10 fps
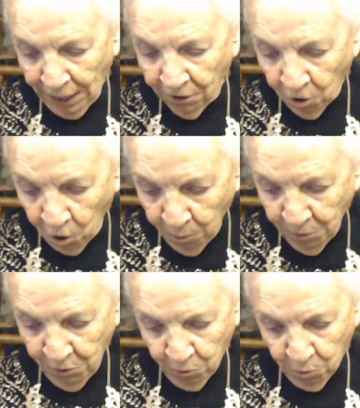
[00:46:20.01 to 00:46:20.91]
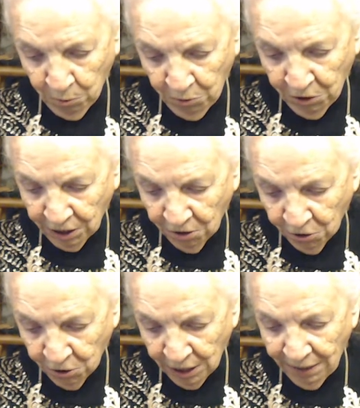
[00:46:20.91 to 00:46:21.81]
and opened her womb. She
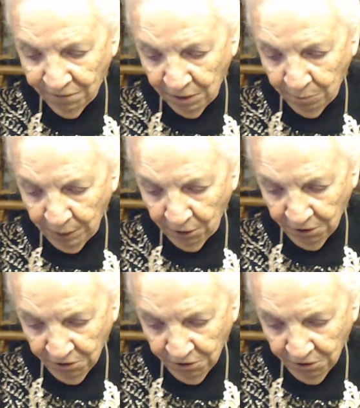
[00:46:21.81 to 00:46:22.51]
conceived and bare a